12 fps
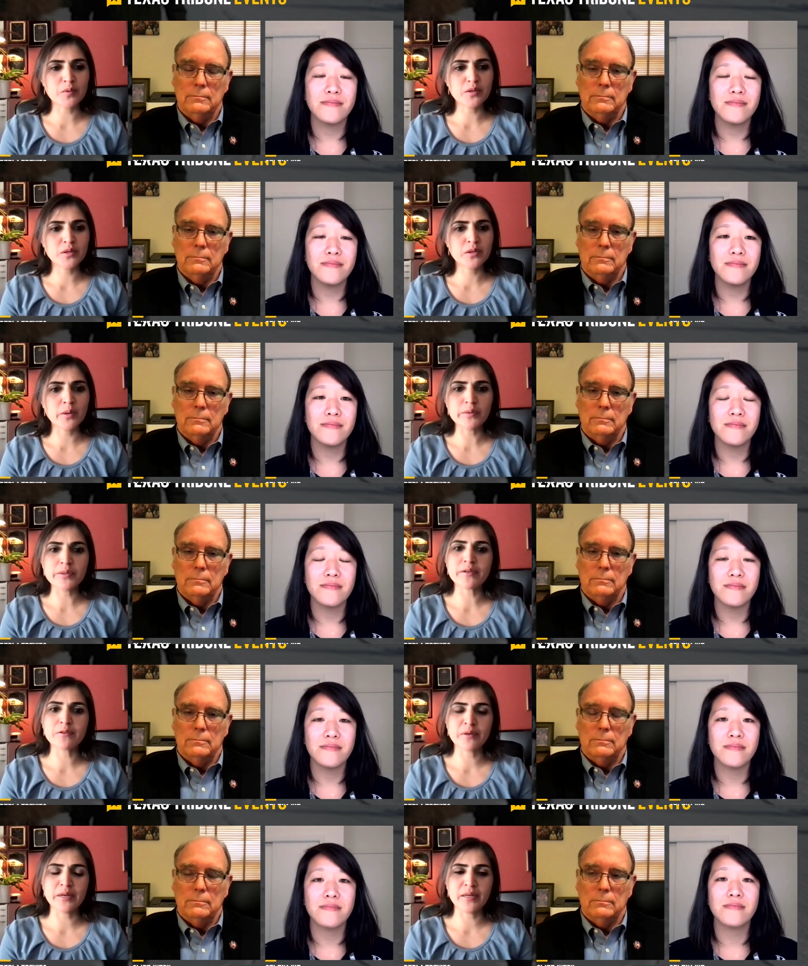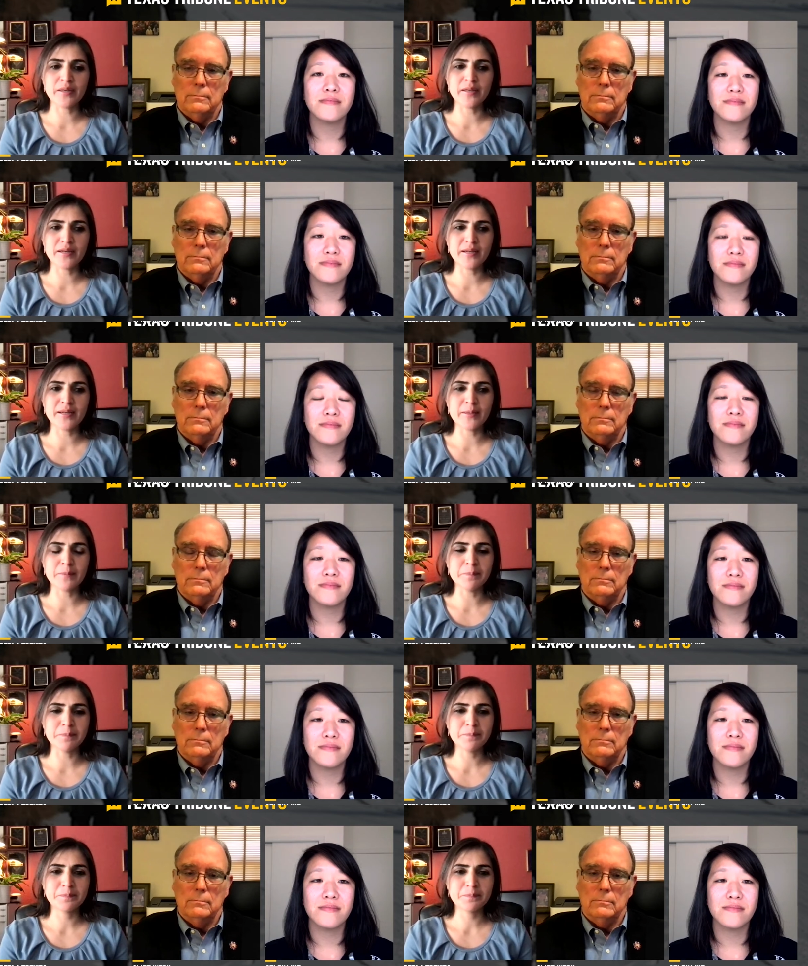Speaker 1: so different?
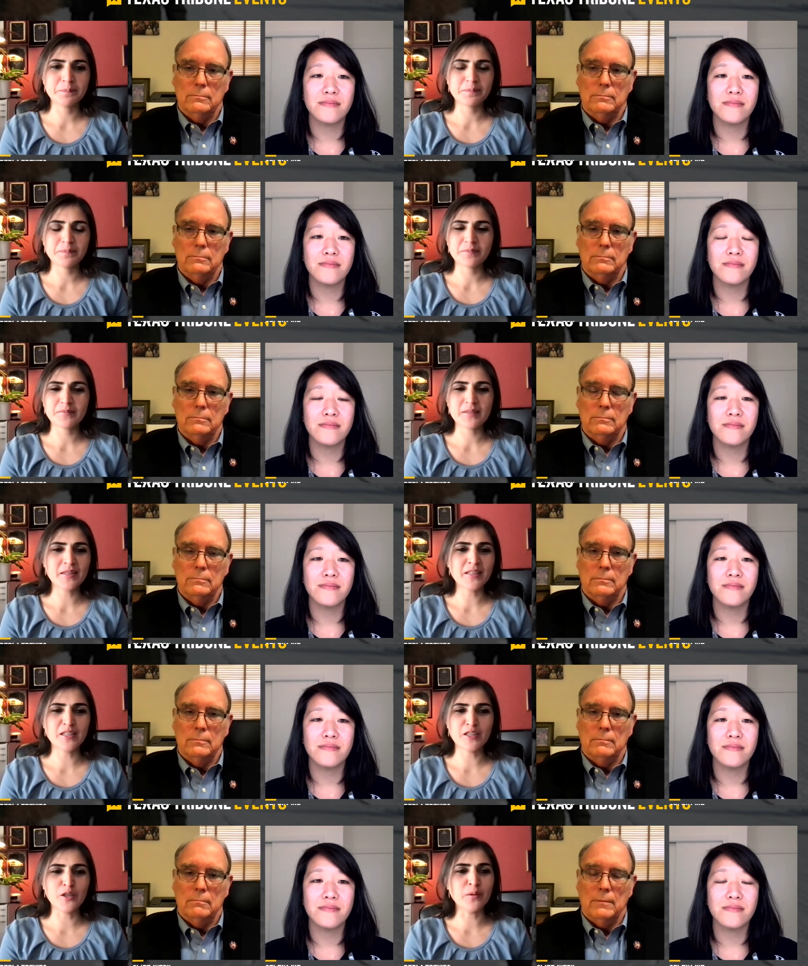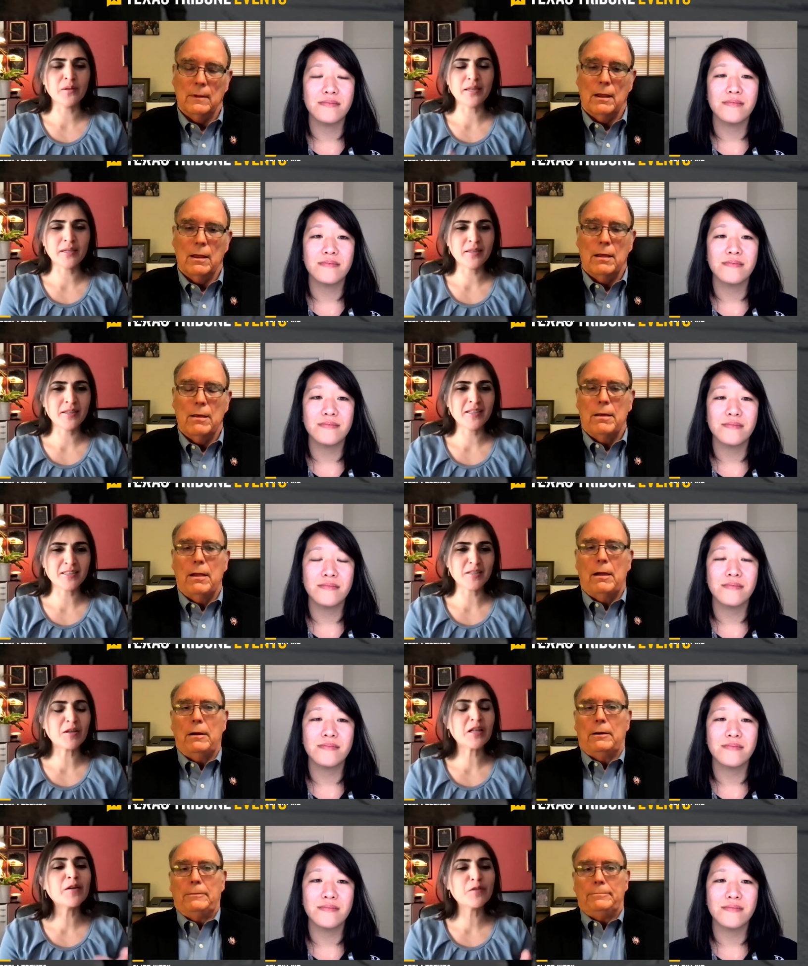Um, you know, and I, I guess it,
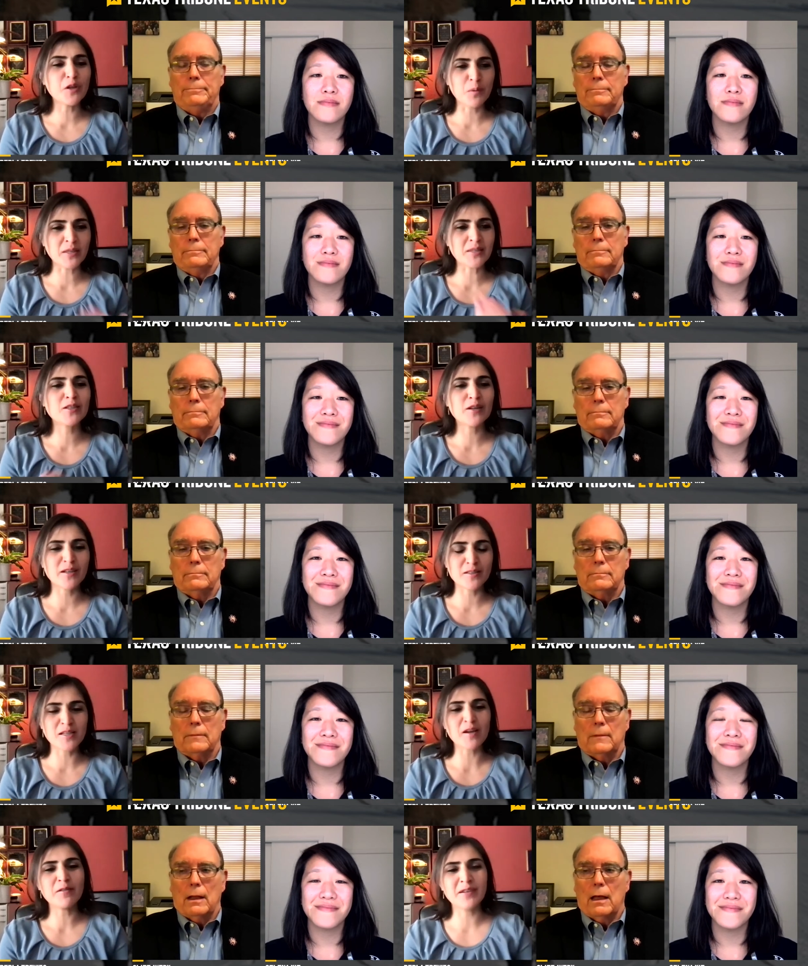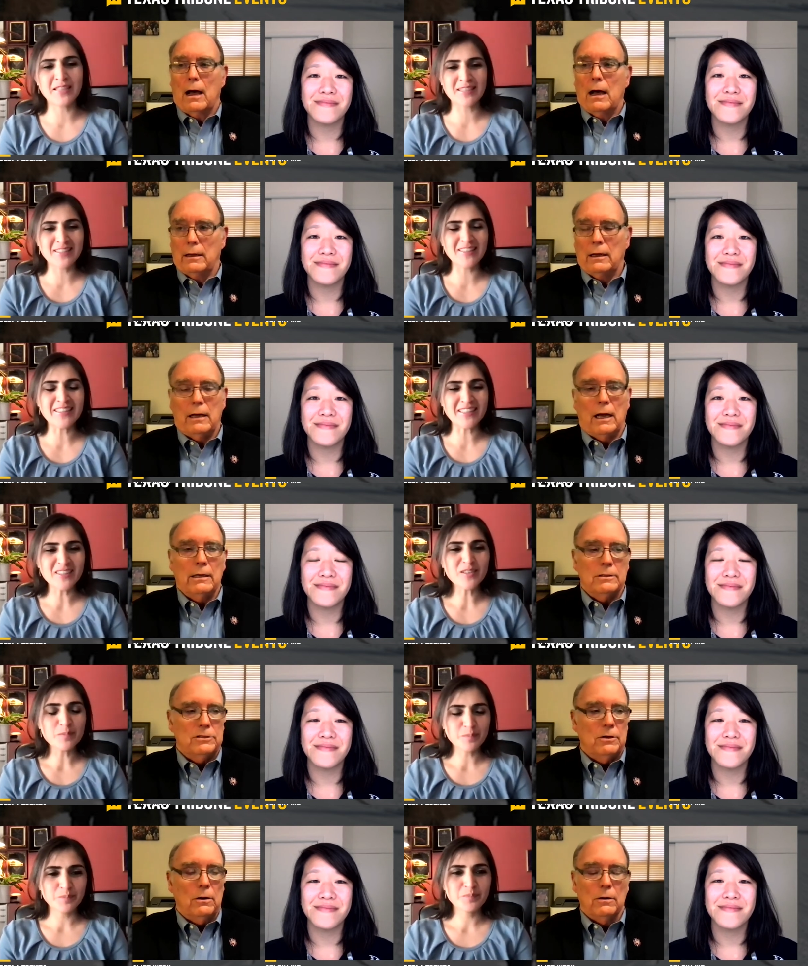Cliff, do you want to start us off and then? I, I,
Speaker 2: can
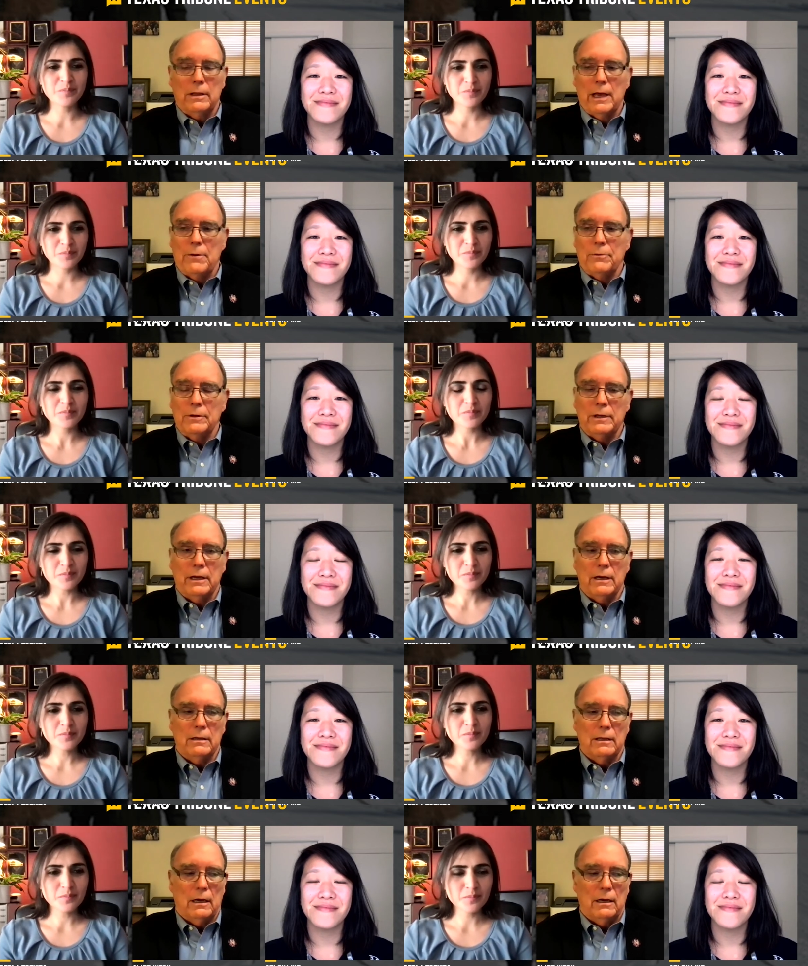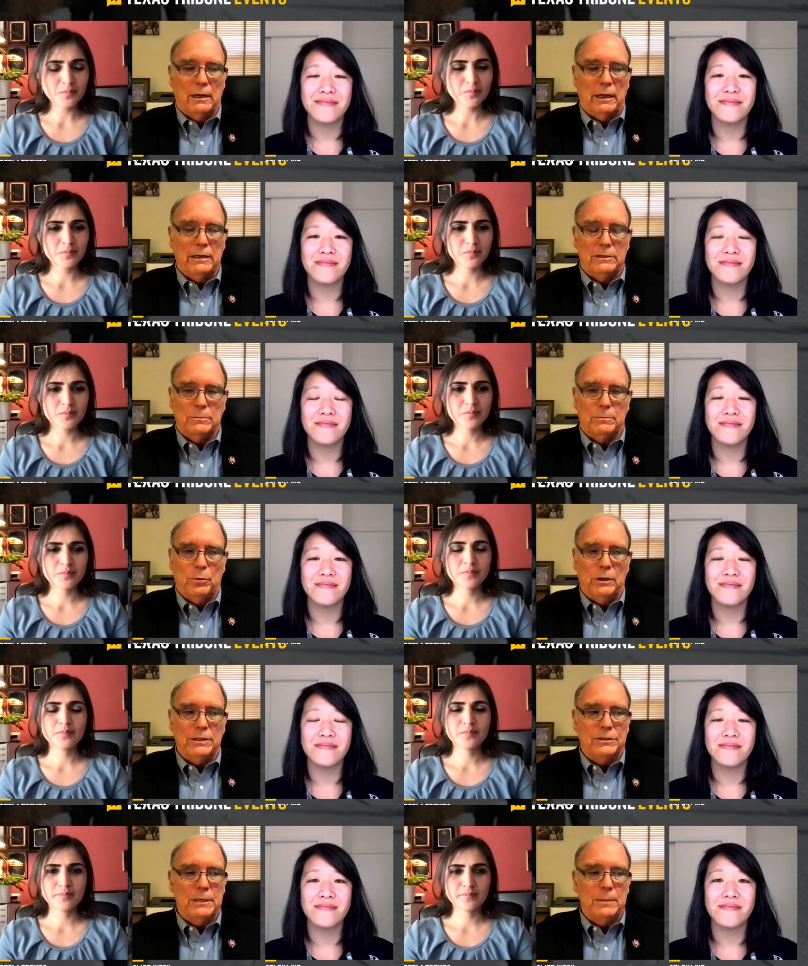start on that one, yeah. Uh, and it's pretty
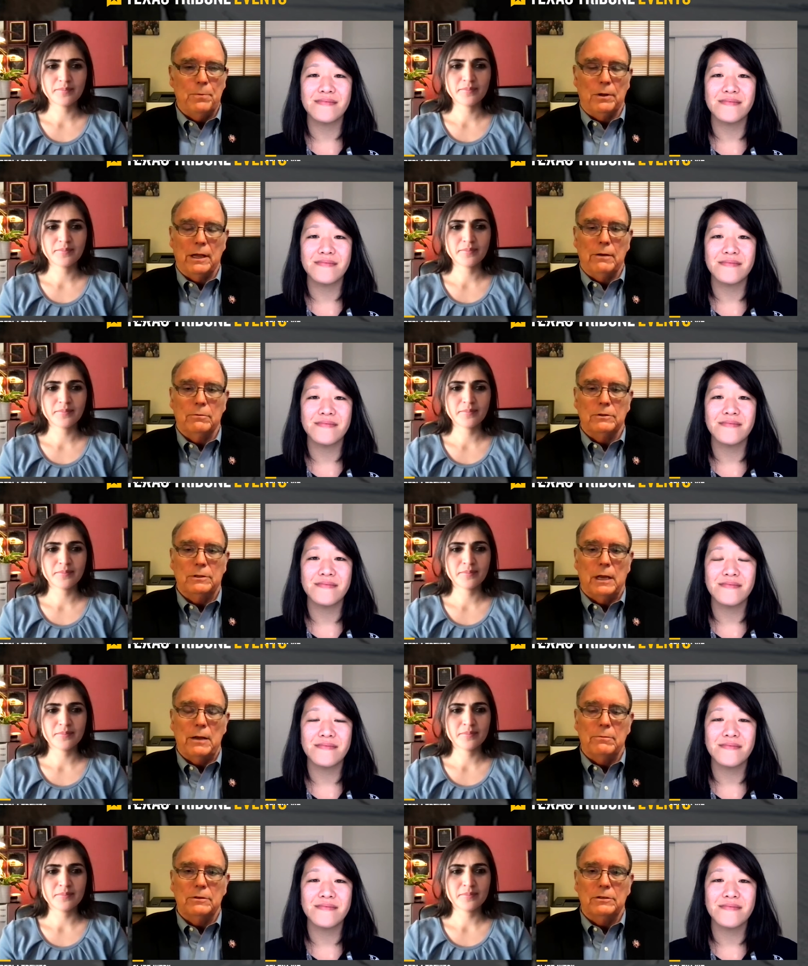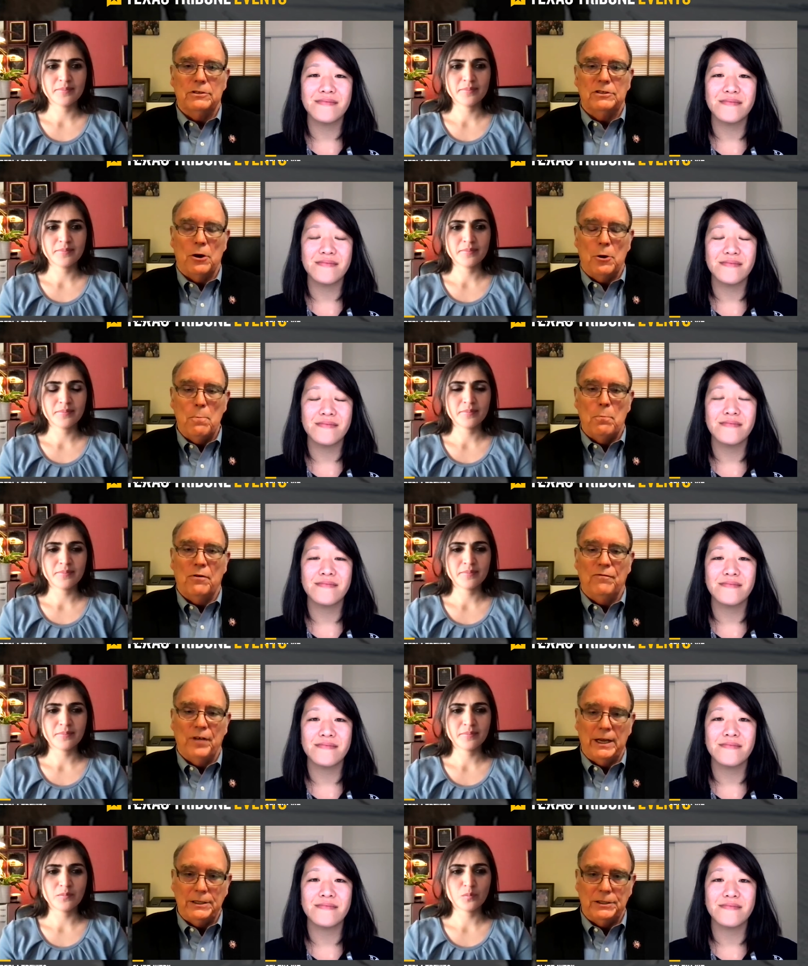simple. It was it was so
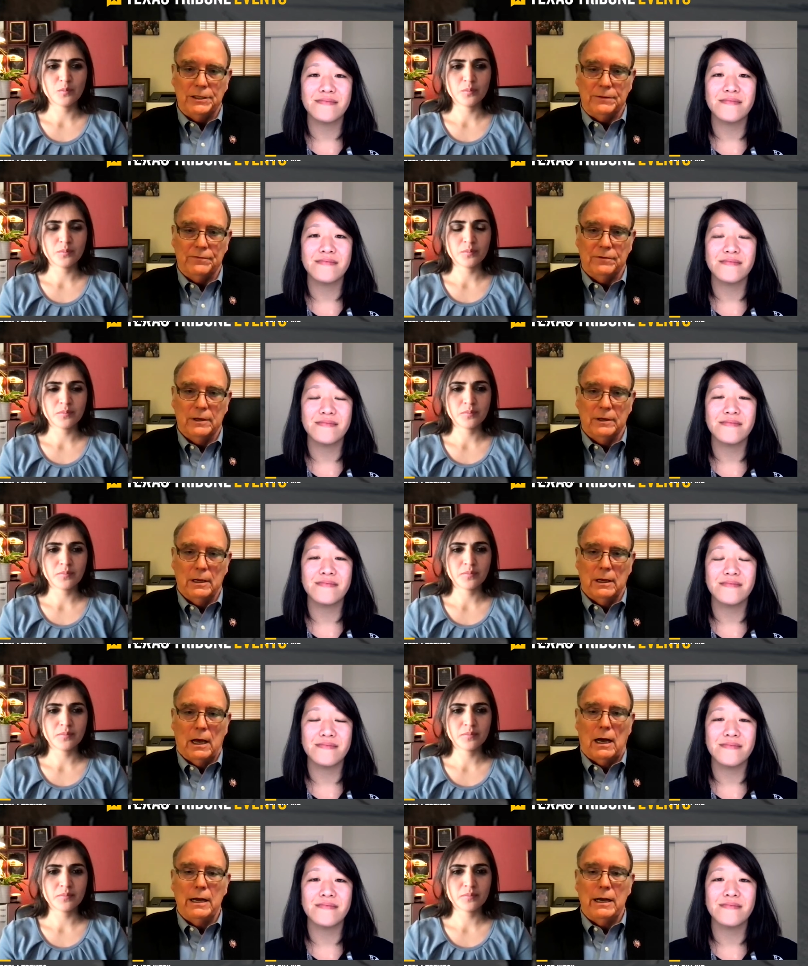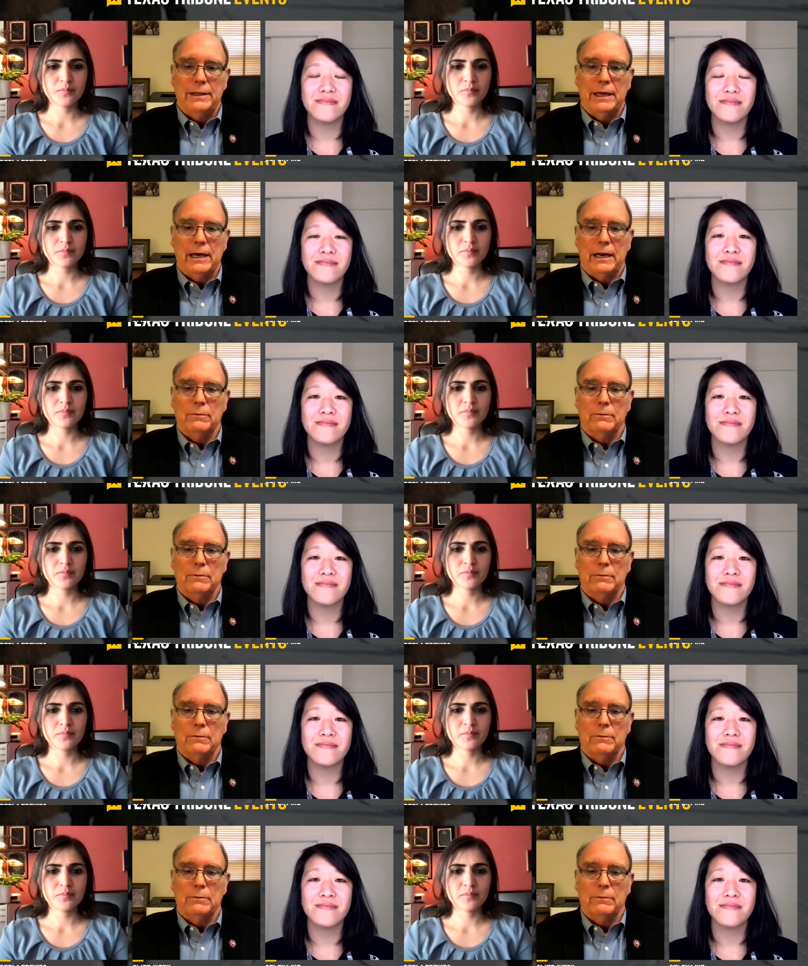pervasive, and that it